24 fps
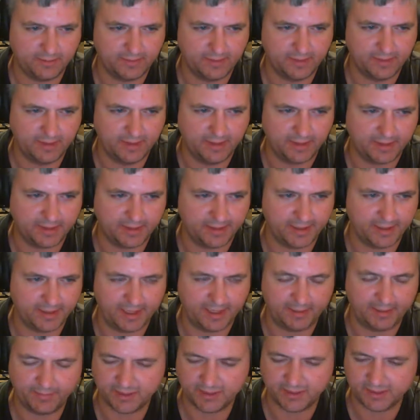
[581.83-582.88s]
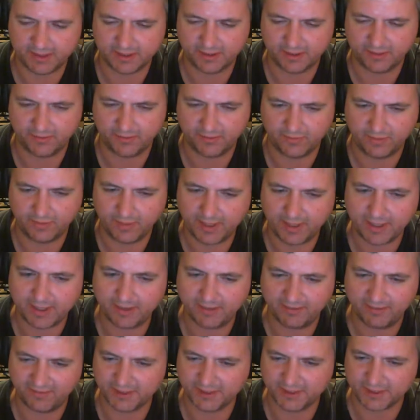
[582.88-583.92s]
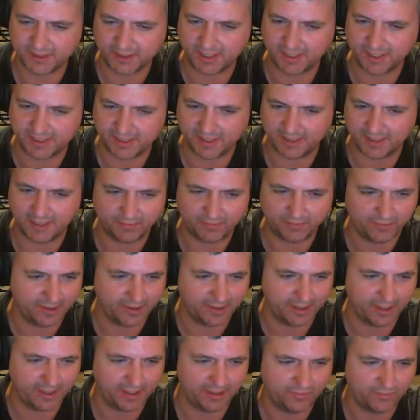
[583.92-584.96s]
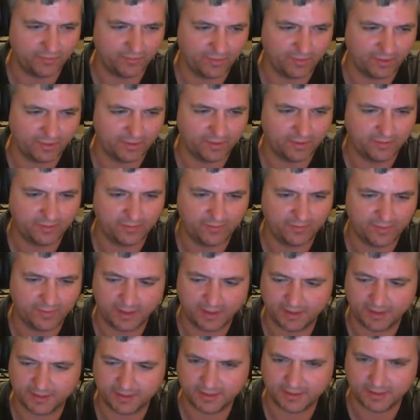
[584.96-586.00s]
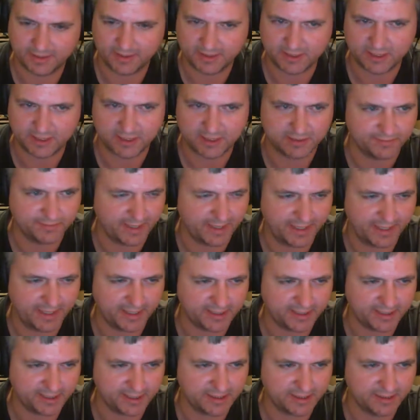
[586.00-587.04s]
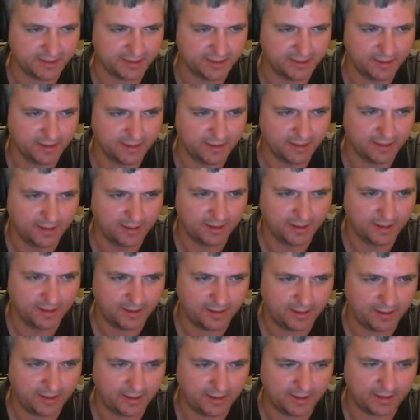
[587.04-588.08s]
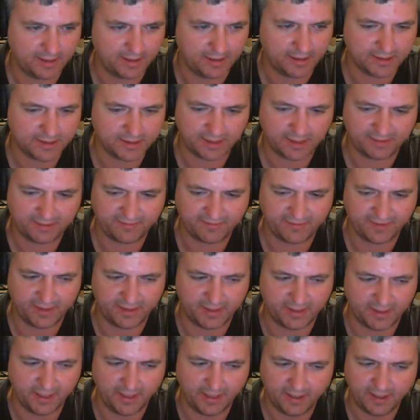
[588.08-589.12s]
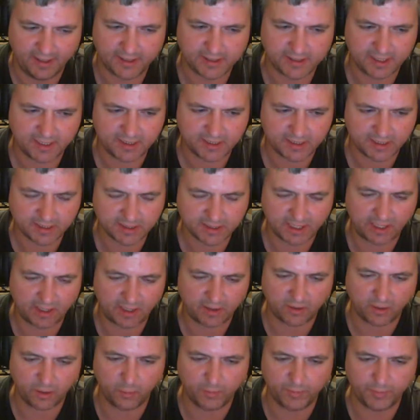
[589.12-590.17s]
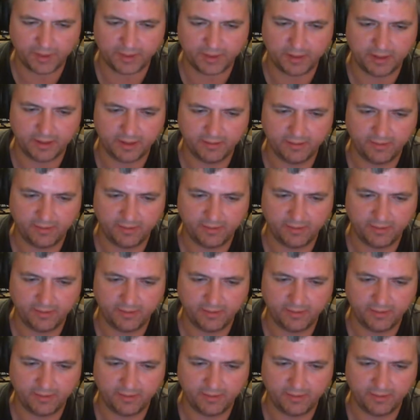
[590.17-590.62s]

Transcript: not going to happen. So we might eventually get to that point again where we get a season pass. And it's a lot of fun. And it's nice because they are open